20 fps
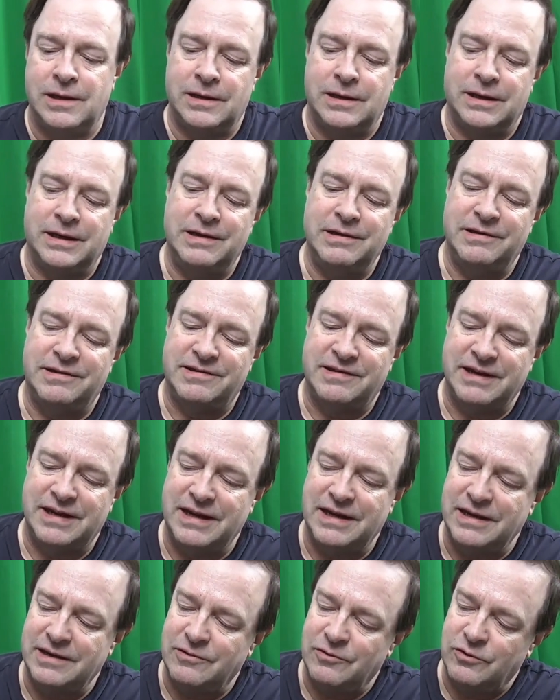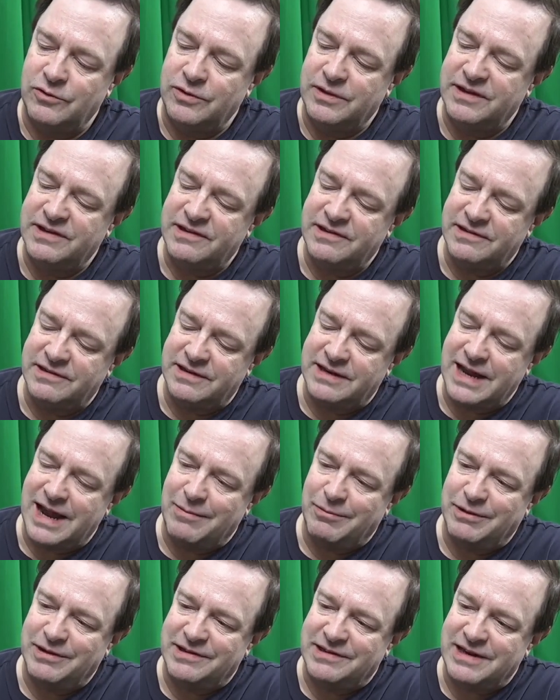Now you can see this is the
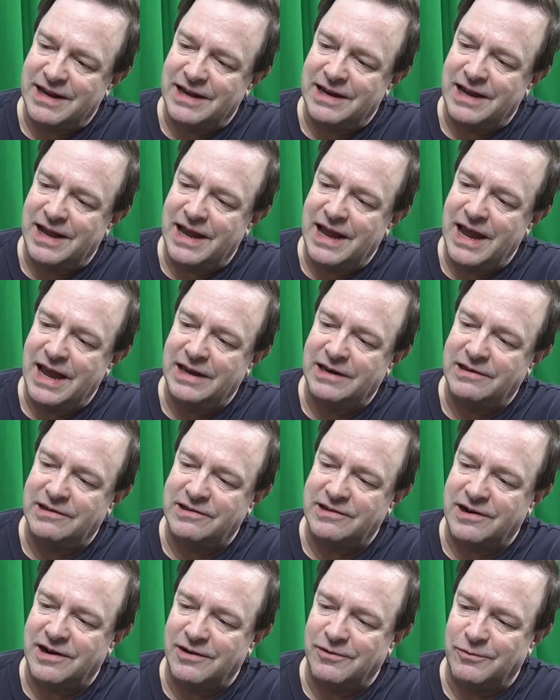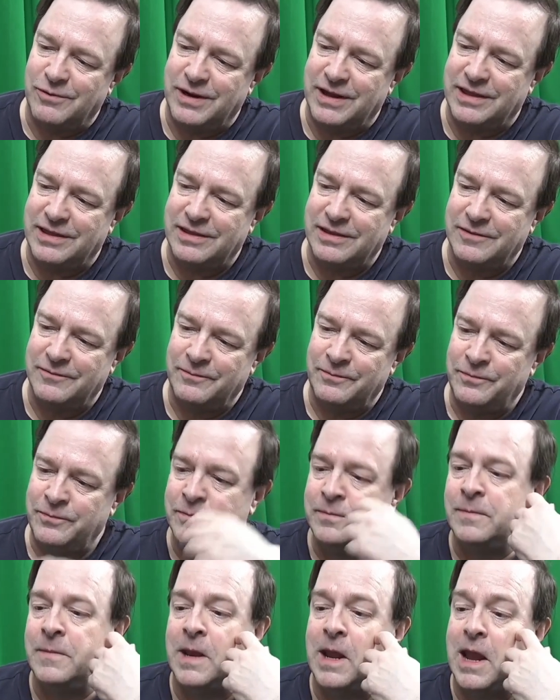tablet stand I had to start with.
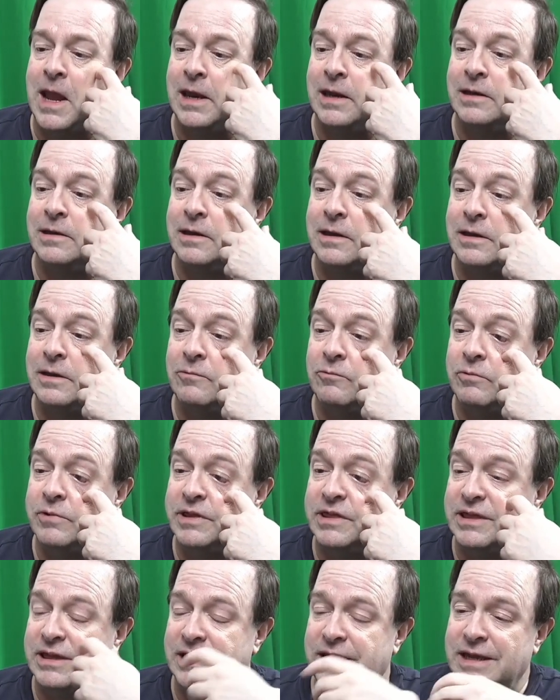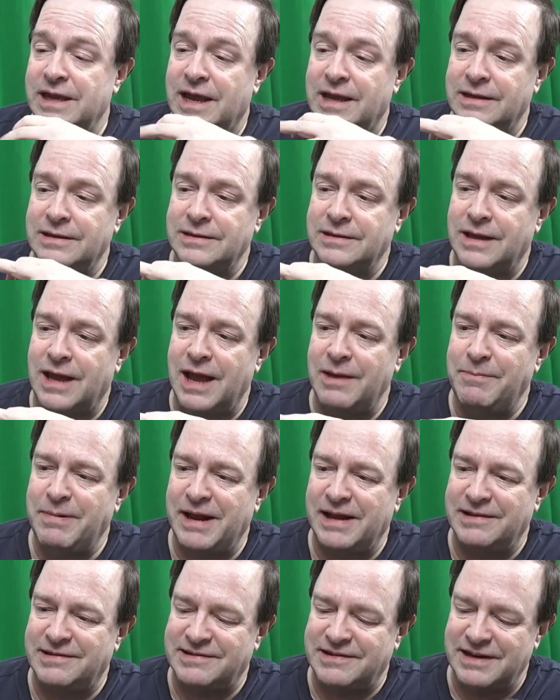And with the
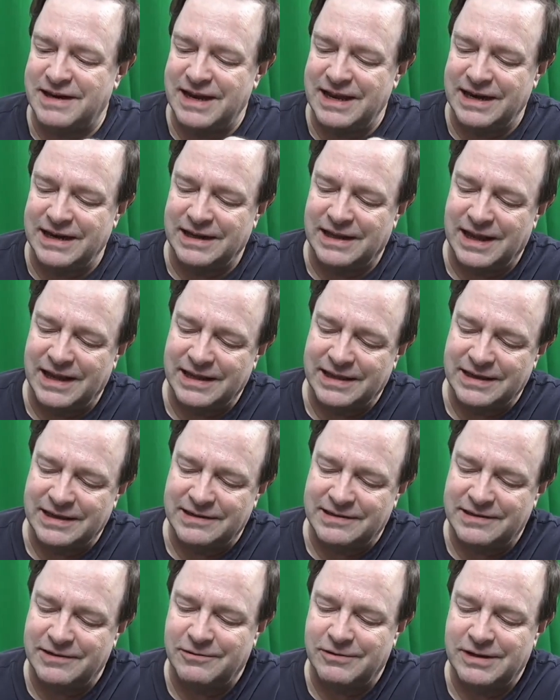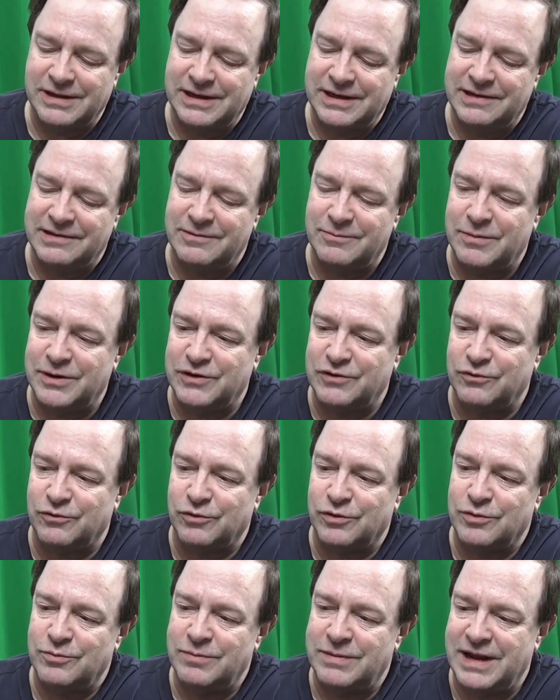iPad sitting in it like this, there really isn't much
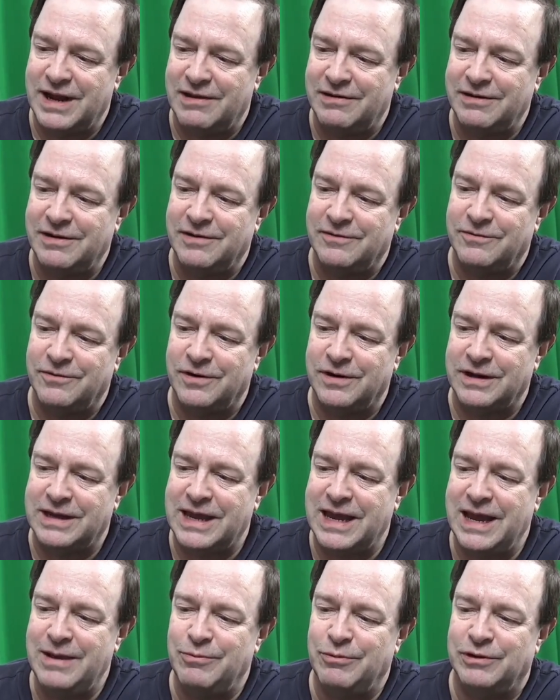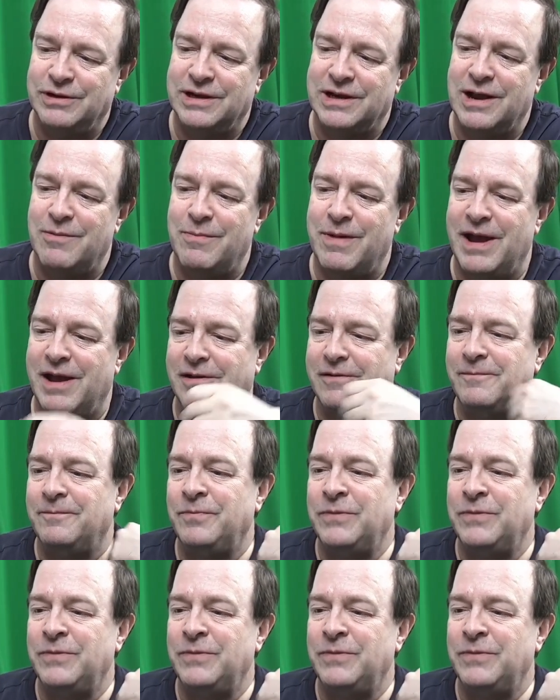room down here for a cable to come out.